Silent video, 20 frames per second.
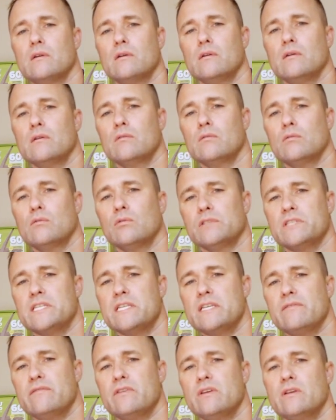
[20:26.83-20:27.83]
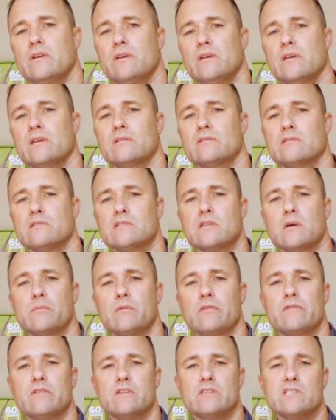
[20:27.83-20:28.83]
Google TV and some of
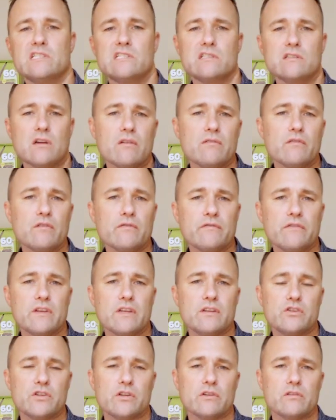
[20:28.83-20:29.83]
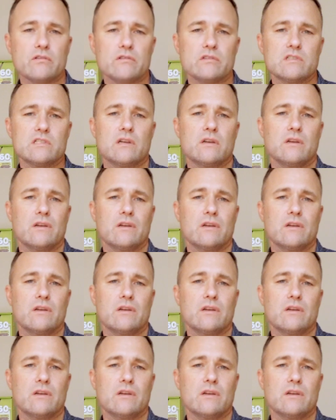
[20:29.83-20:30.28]
the Discover features